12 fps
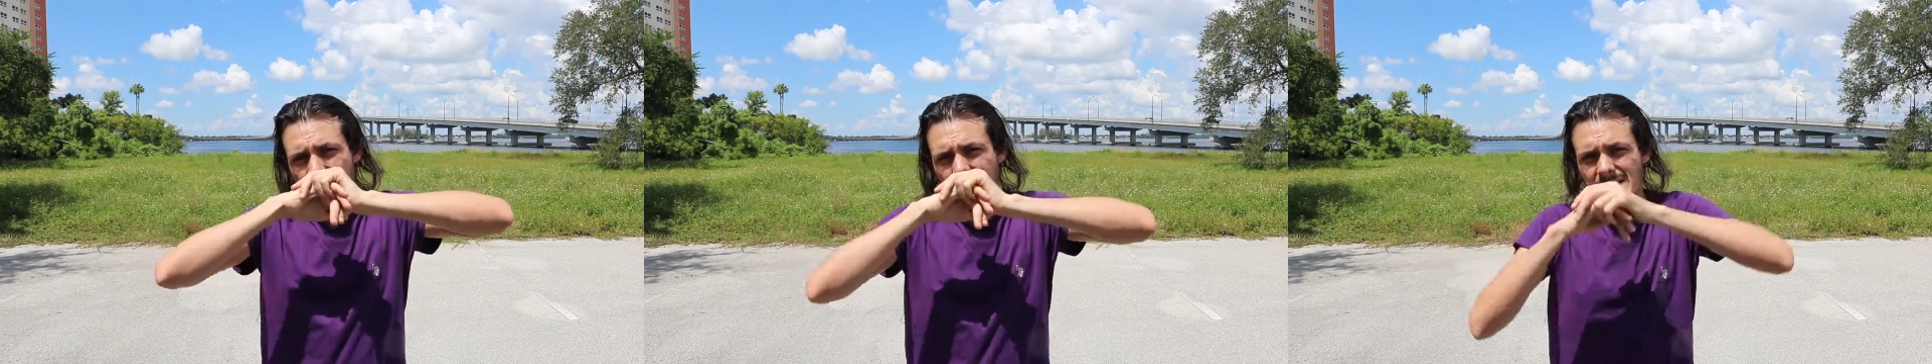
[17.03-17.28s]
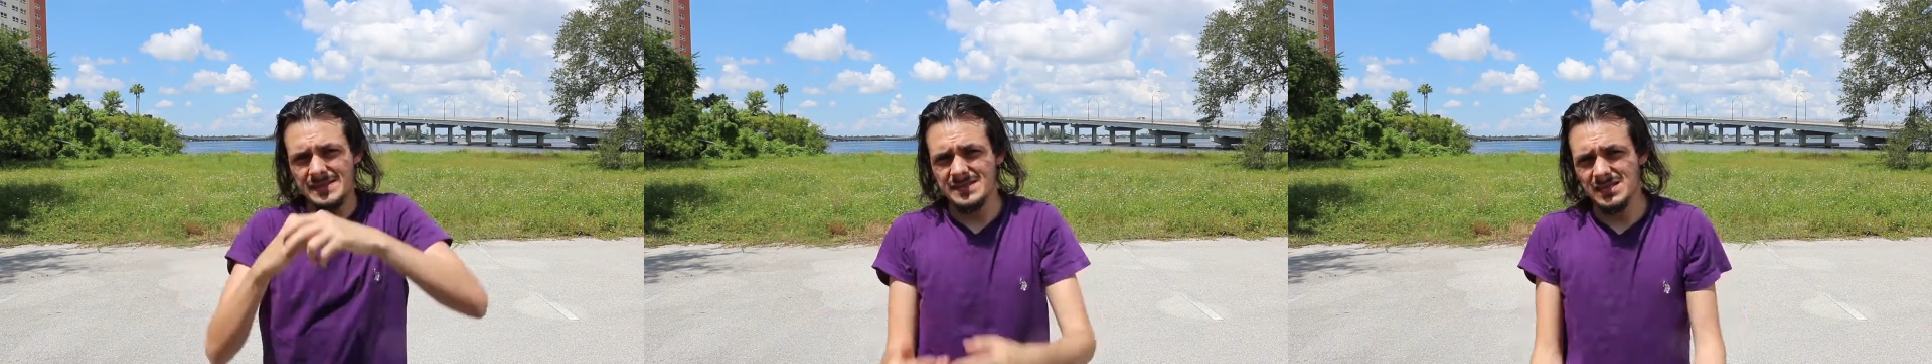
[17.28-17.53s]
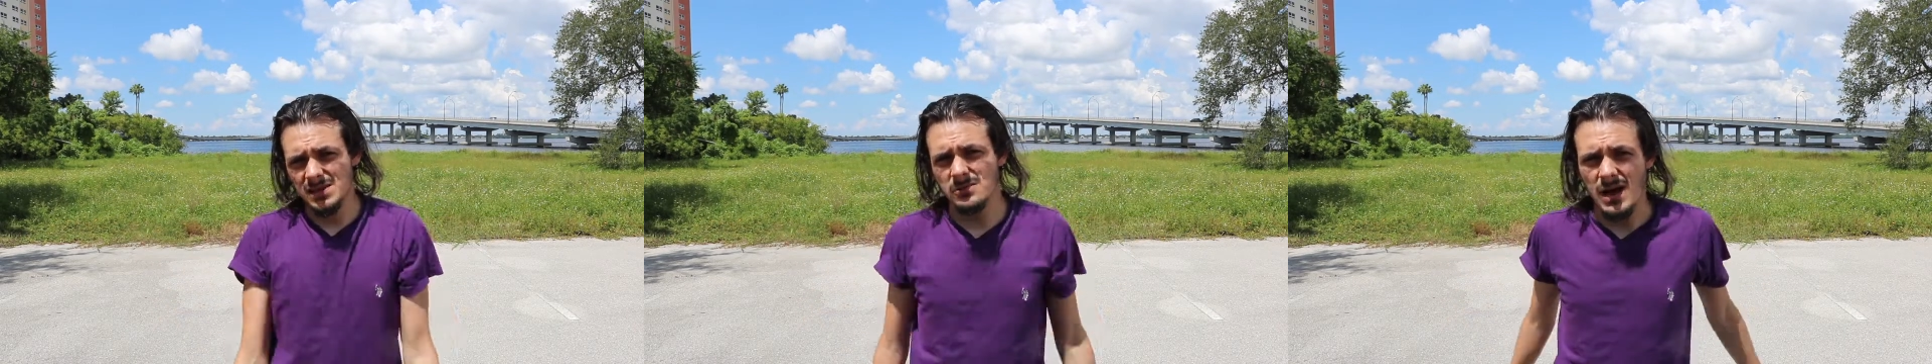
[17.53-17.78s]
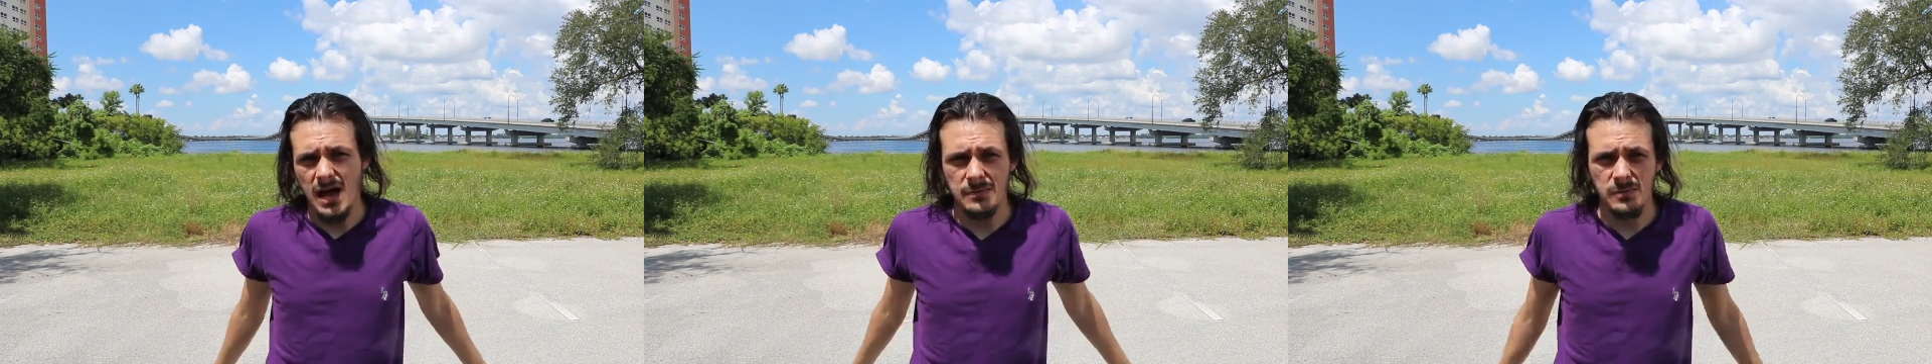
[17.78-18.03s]
Basically
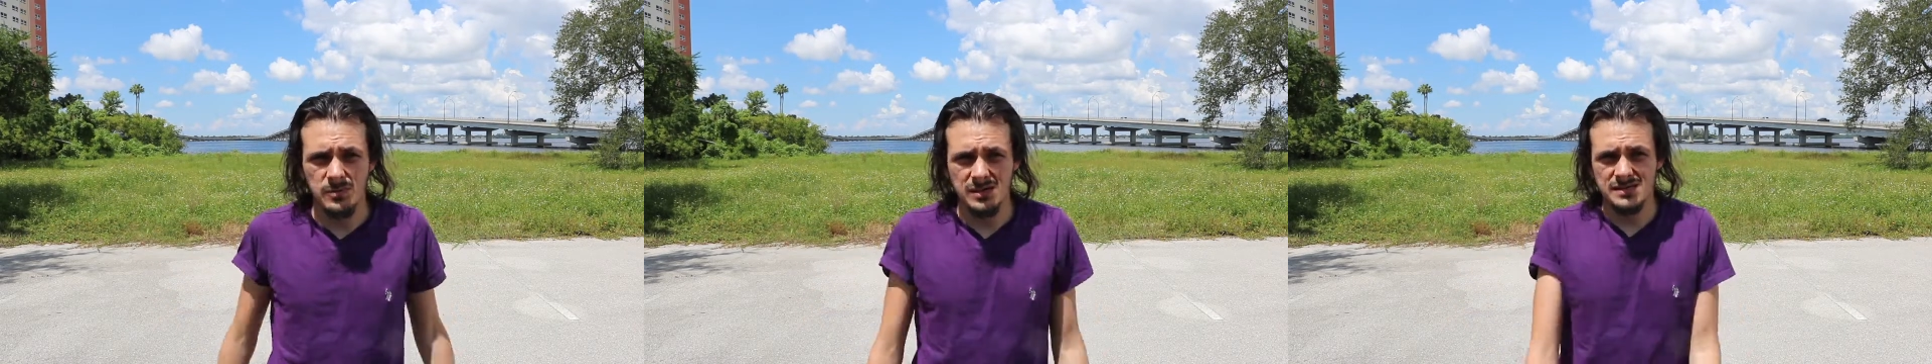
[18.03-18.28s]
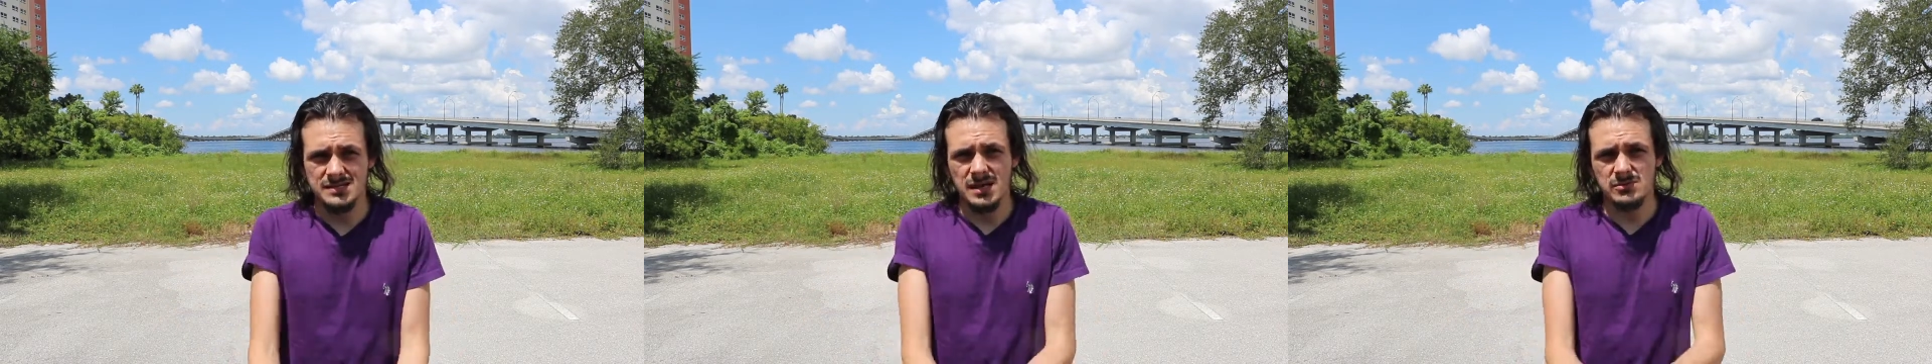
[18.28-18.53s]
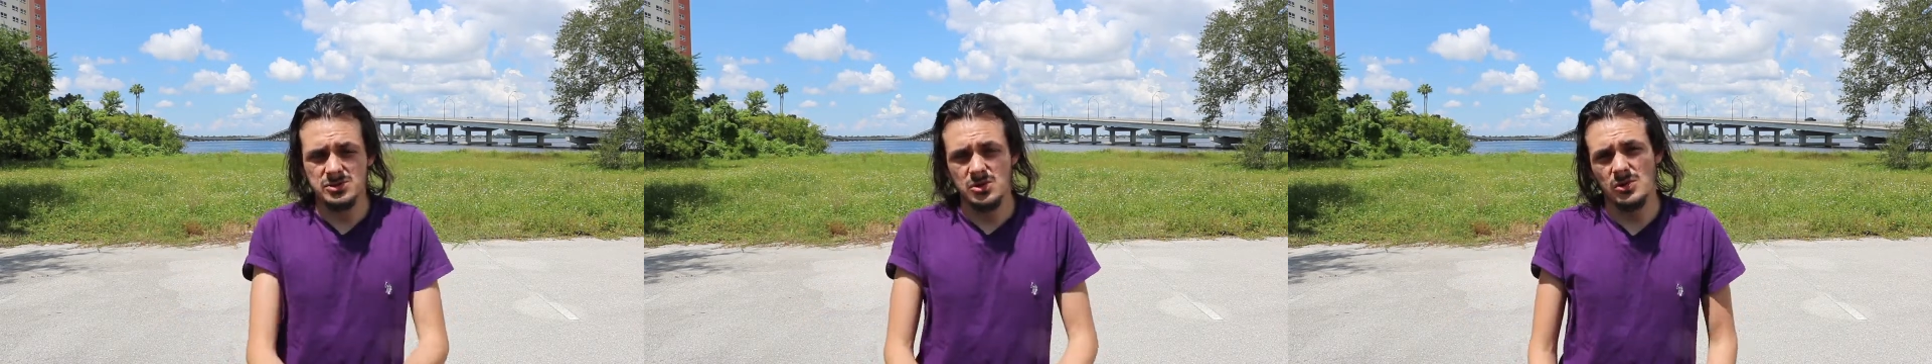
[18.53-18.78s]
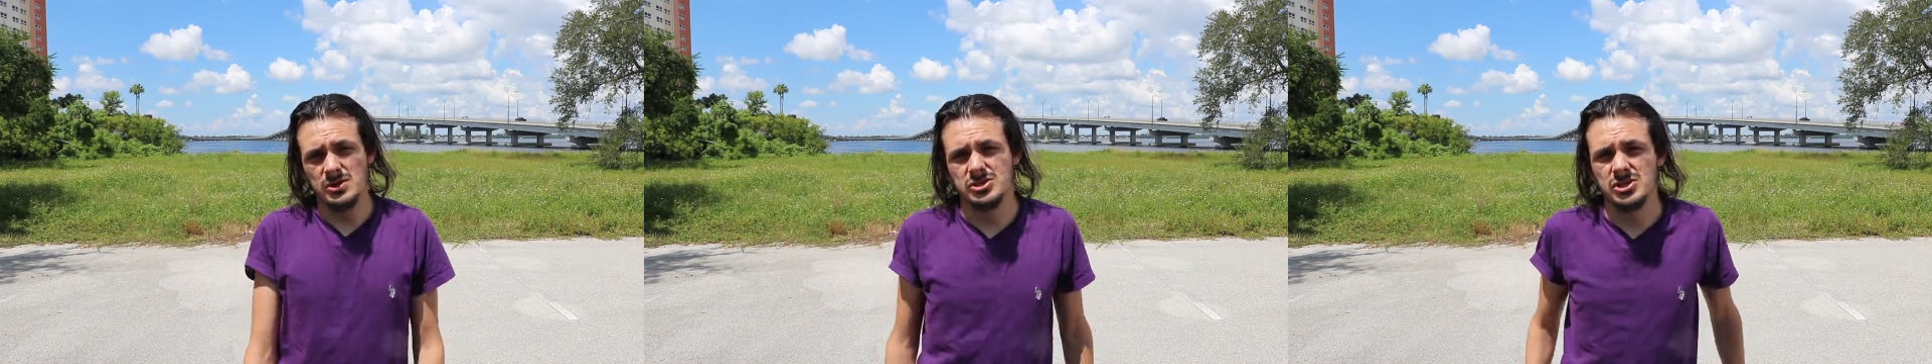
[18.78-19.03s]
what happened was I was
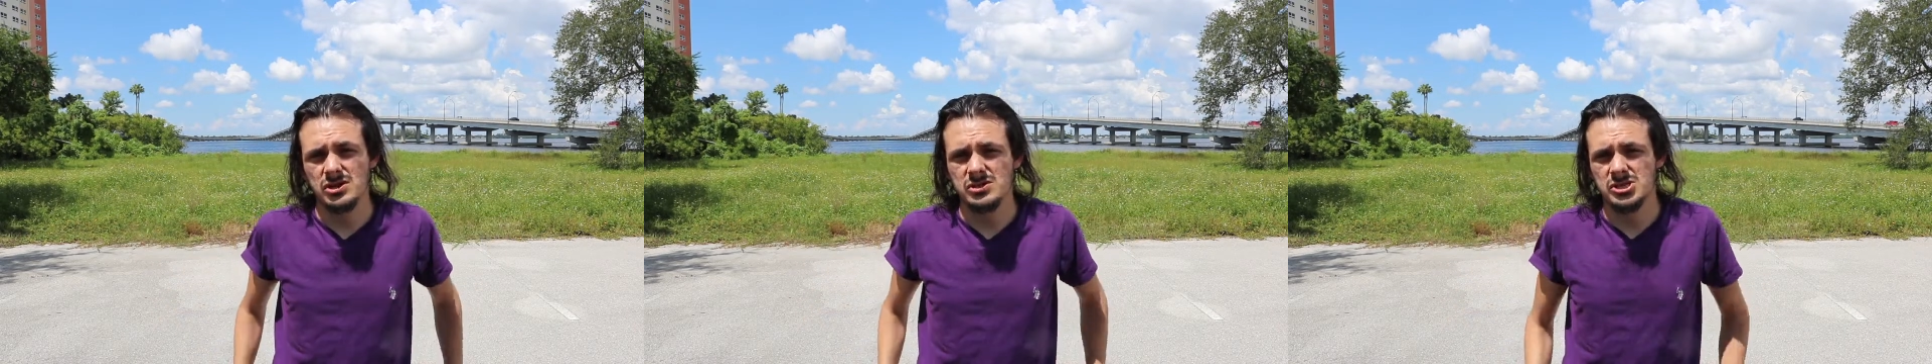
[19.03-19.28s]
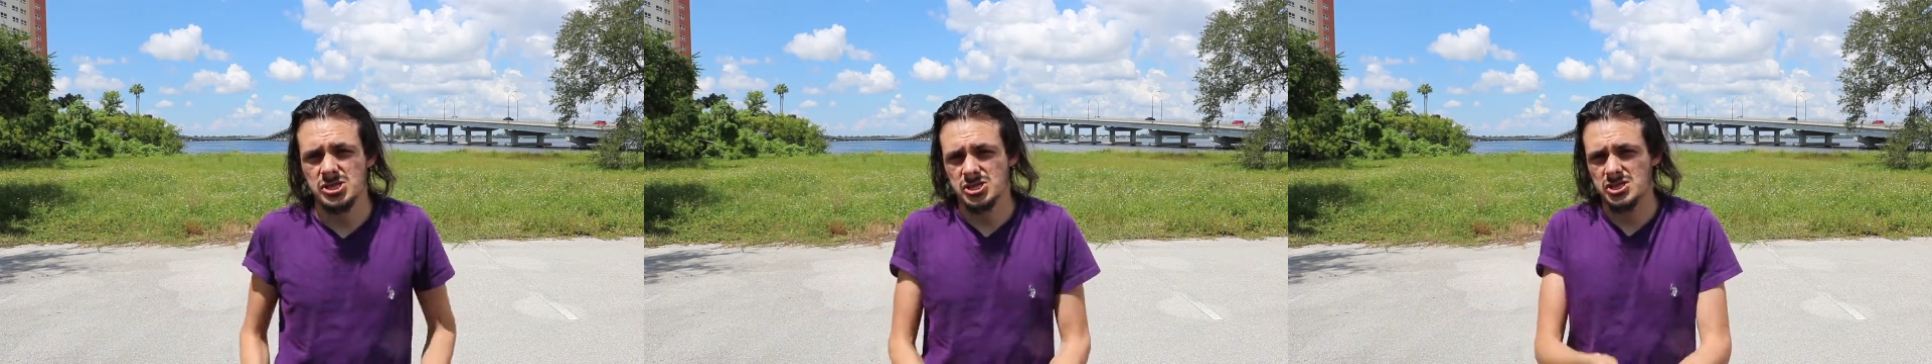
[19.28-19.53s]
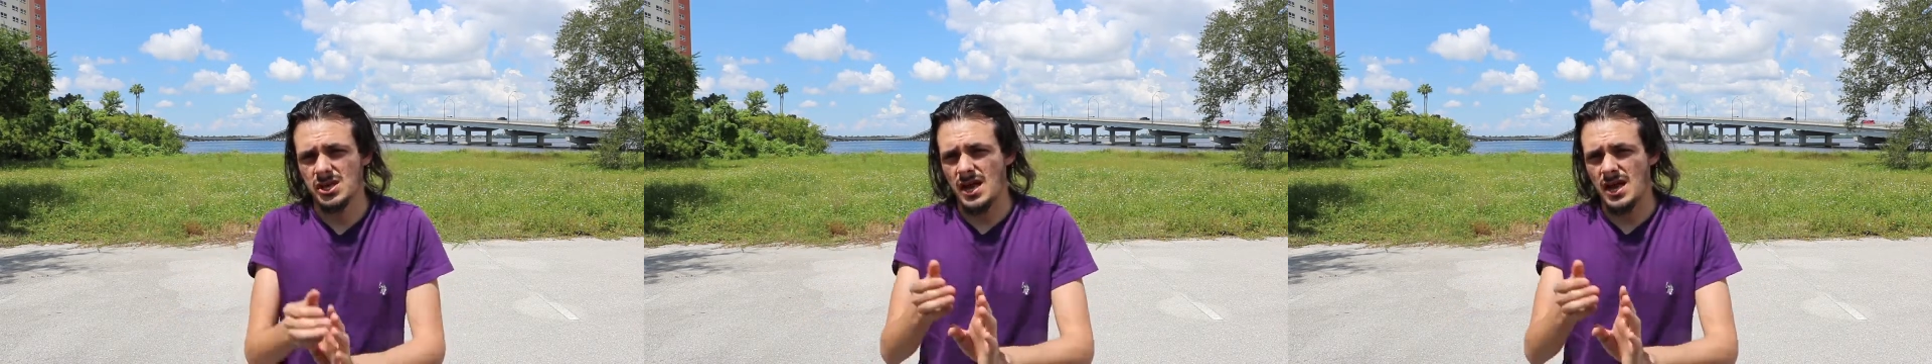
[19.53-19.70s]
going to church